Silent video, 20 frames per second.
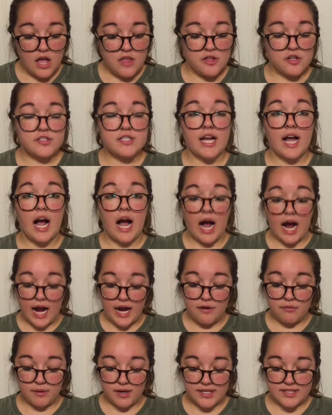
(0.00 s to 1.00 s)
there's a
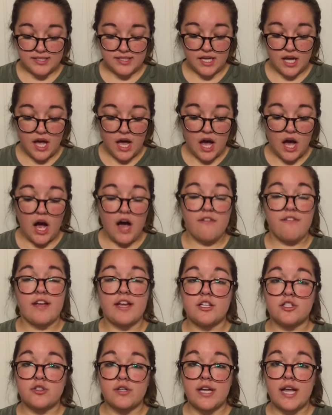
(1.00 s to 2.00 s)
high risk of
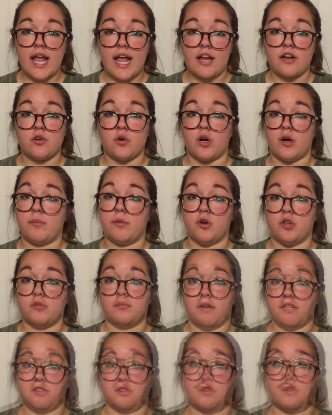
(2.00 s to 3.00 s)
injury and or a pulled muscle.